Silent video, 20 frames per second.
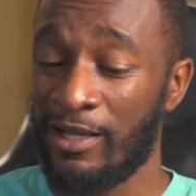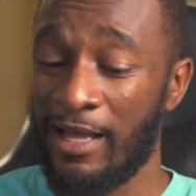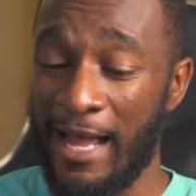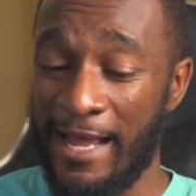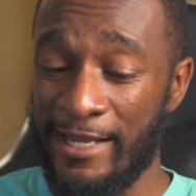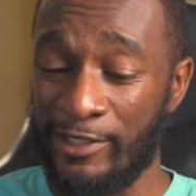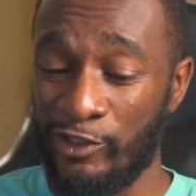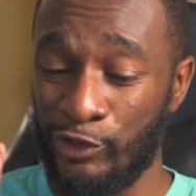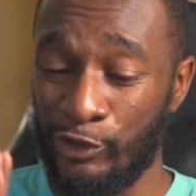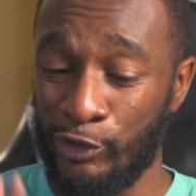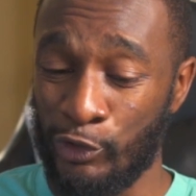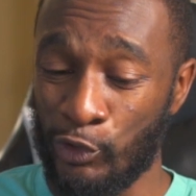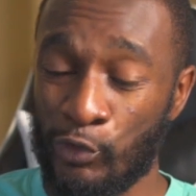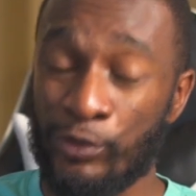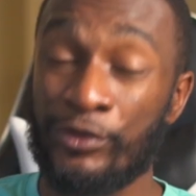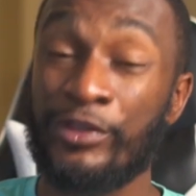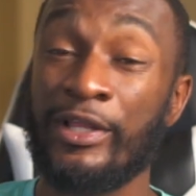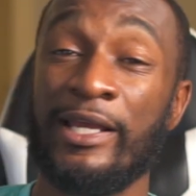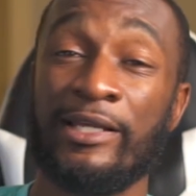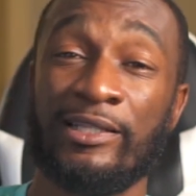I do
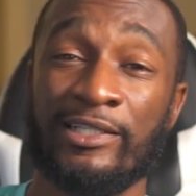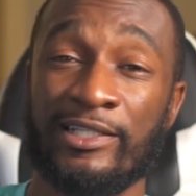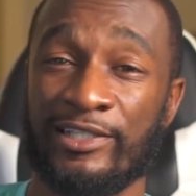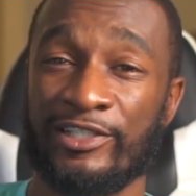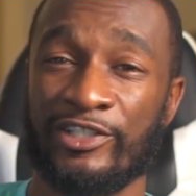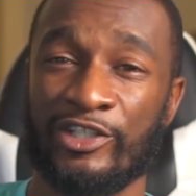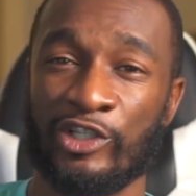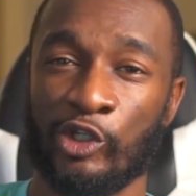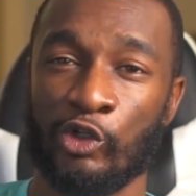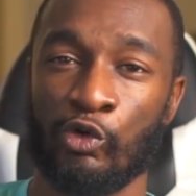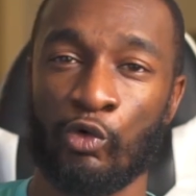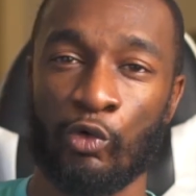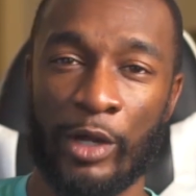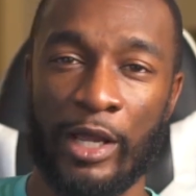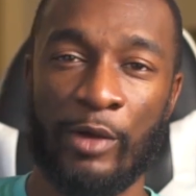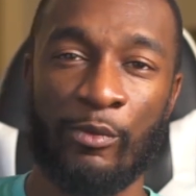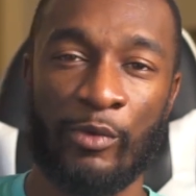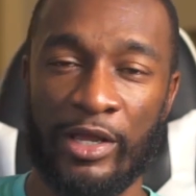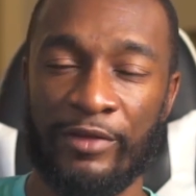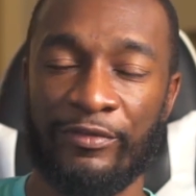think this is a
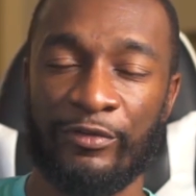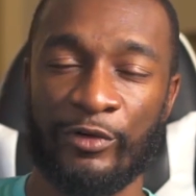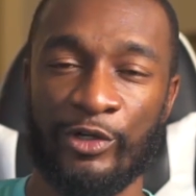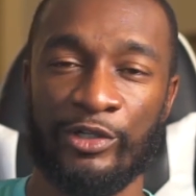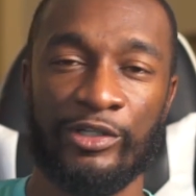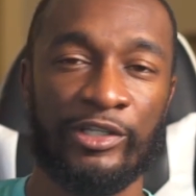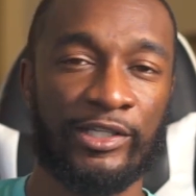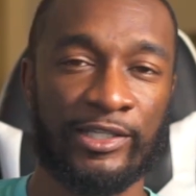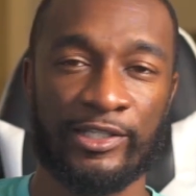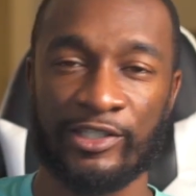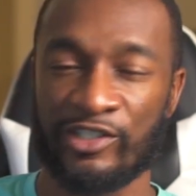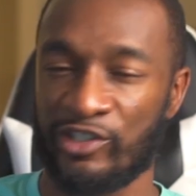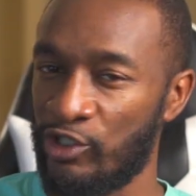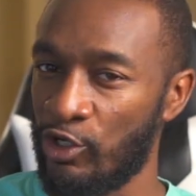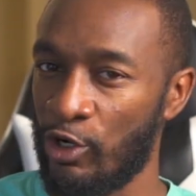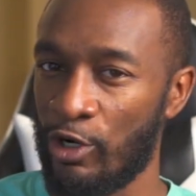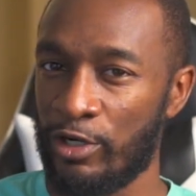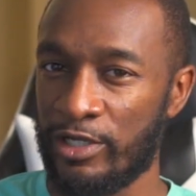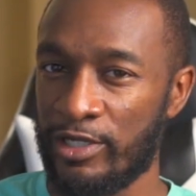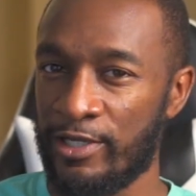great way for you to get
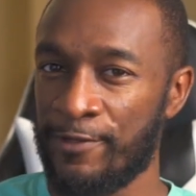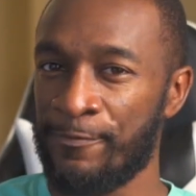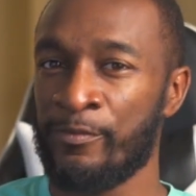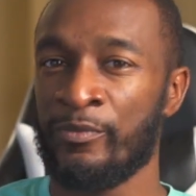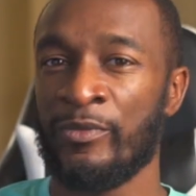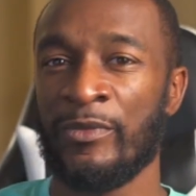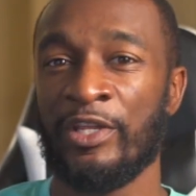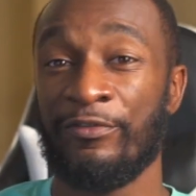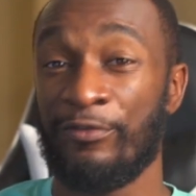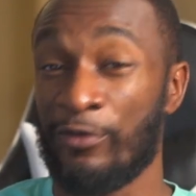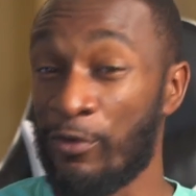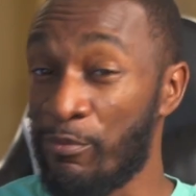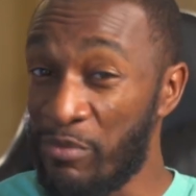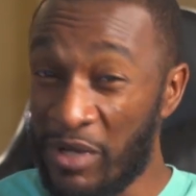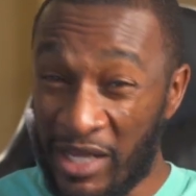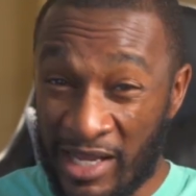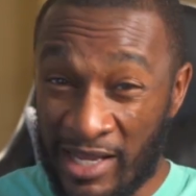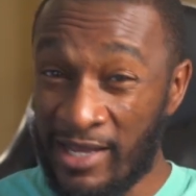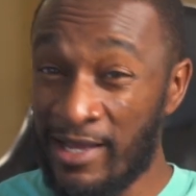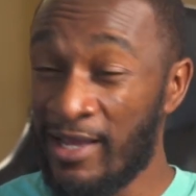started. For
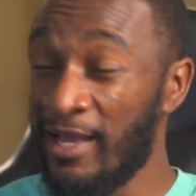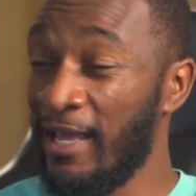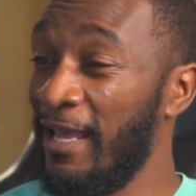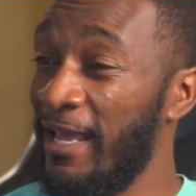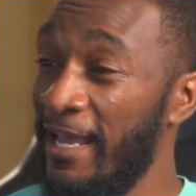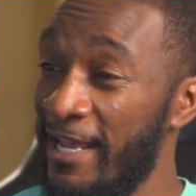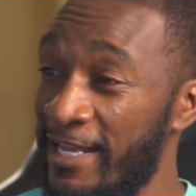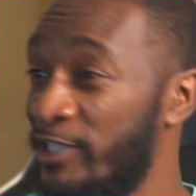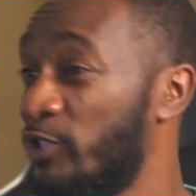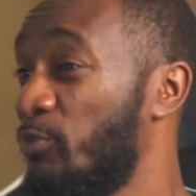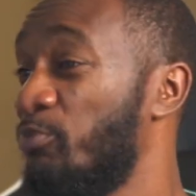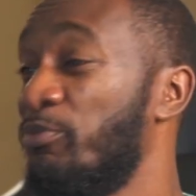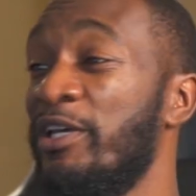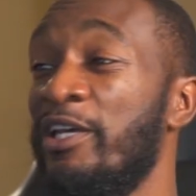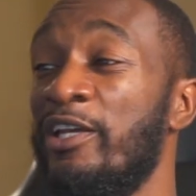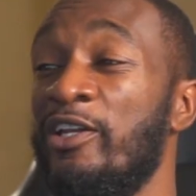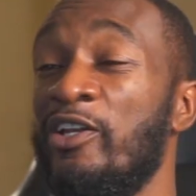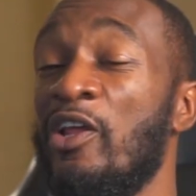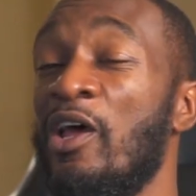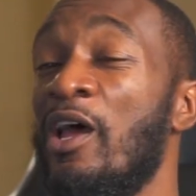me, it's
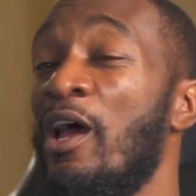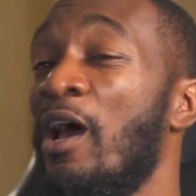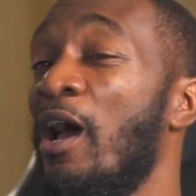been